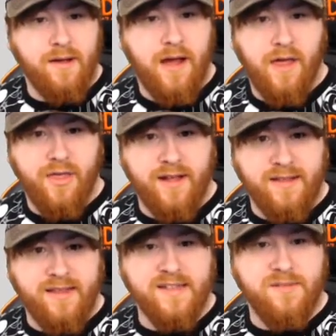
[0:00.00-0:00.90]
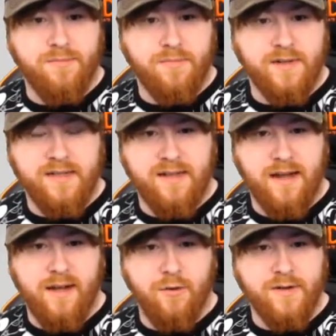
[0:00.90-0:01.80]
I think this, because
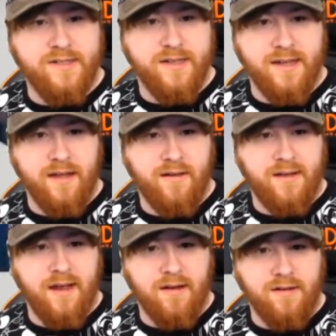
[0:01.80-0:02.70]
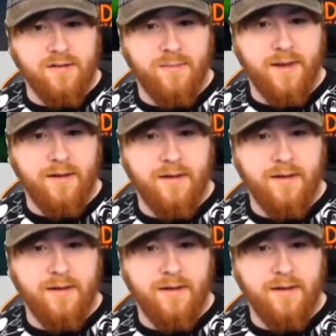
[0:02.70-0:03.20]
I noticed like it kind of looked a bit